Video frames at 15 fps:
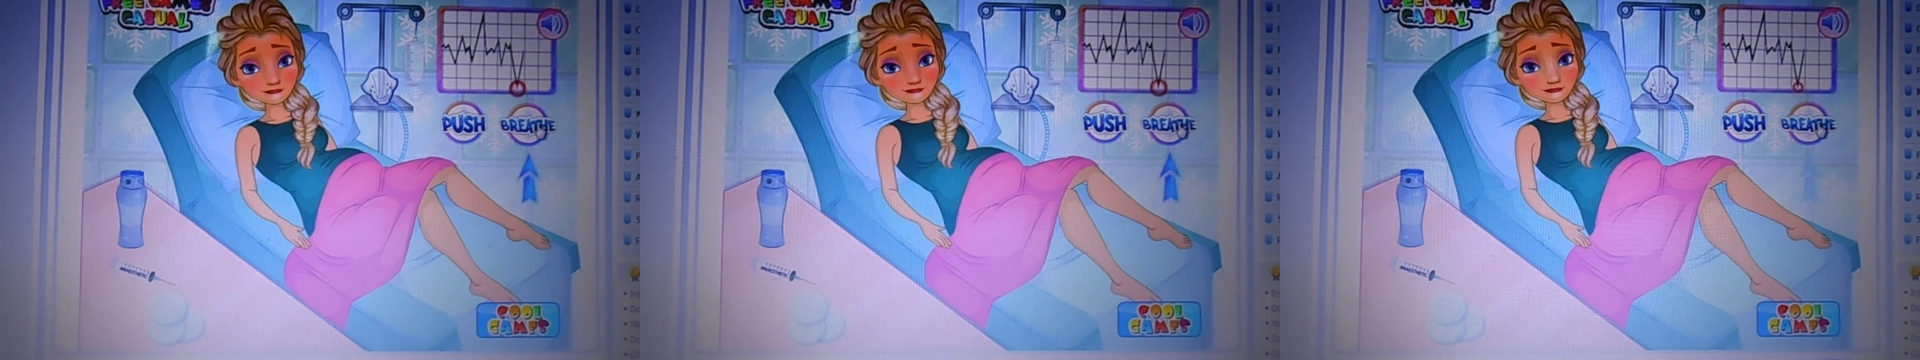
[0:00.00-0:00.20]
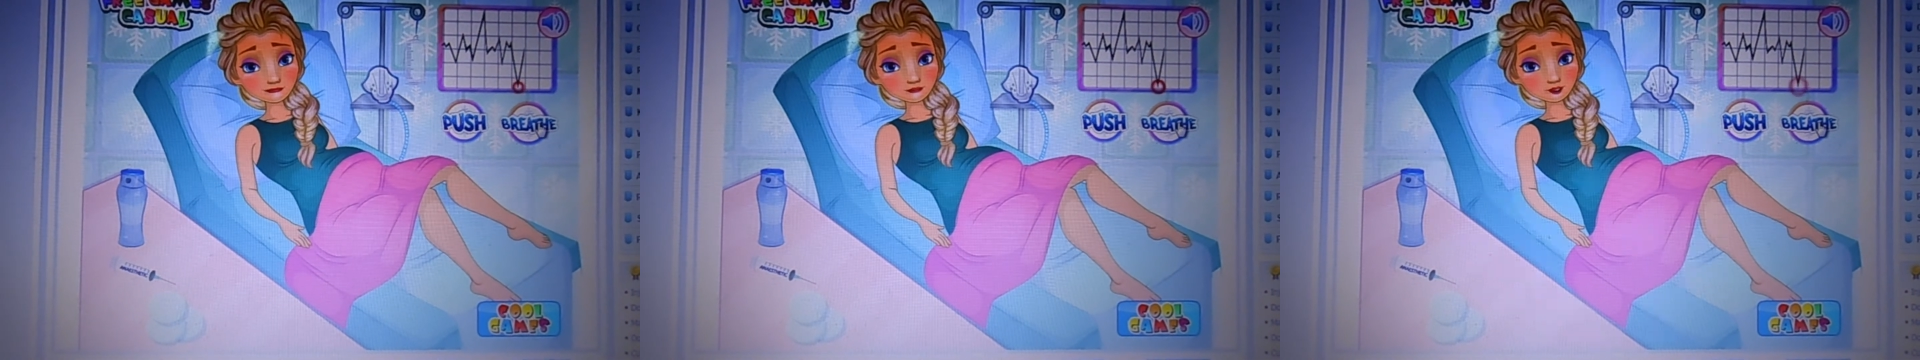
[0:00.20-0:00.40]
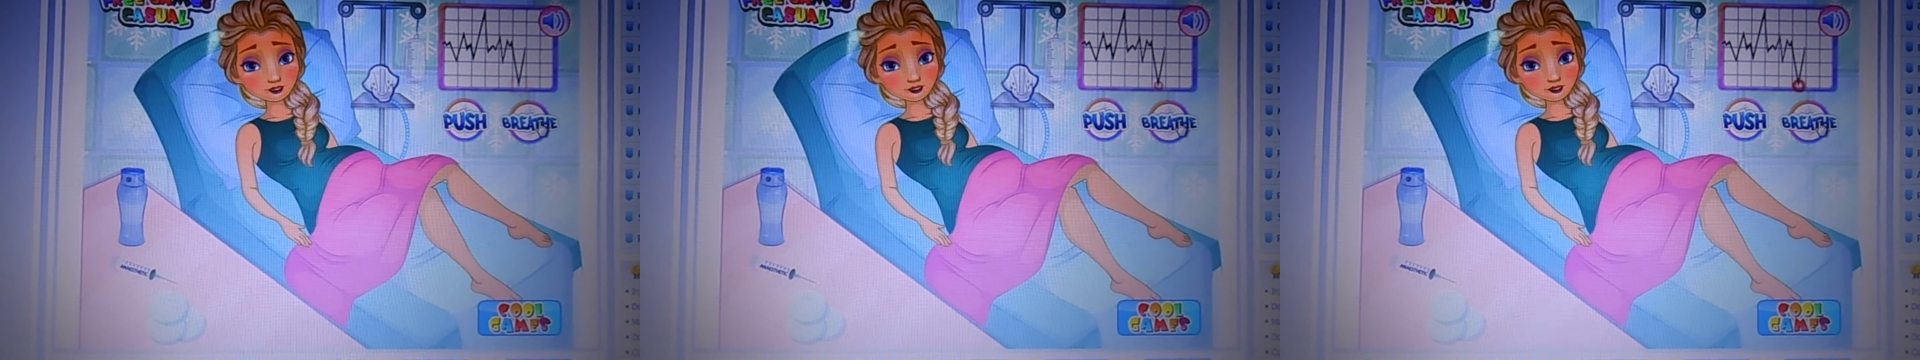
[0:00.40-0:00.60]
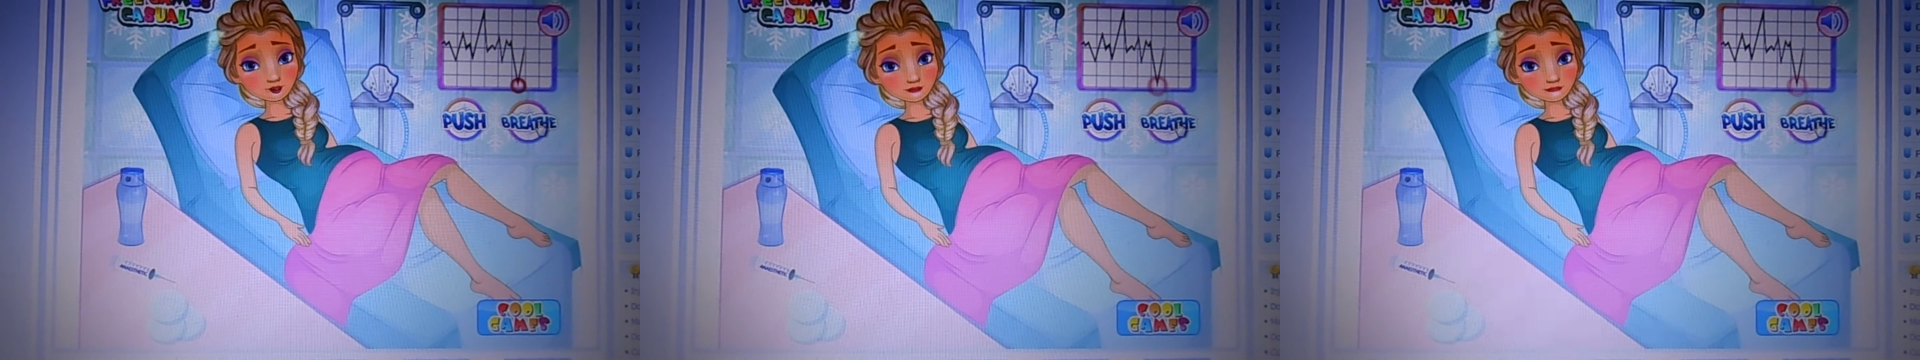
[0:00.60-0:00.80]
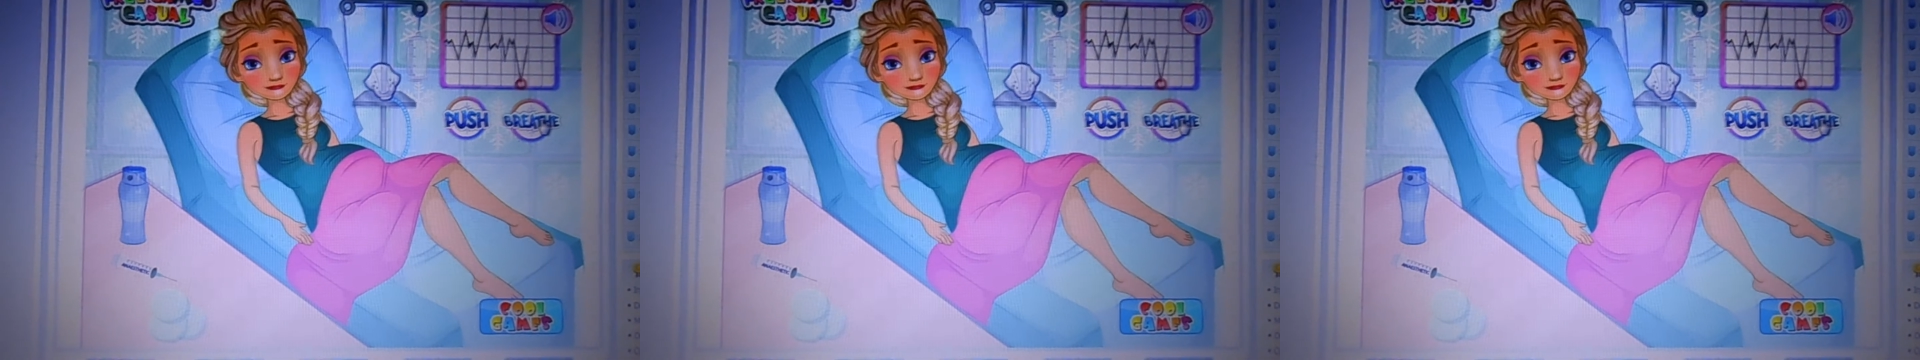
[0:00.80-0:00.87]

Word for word: Breathe!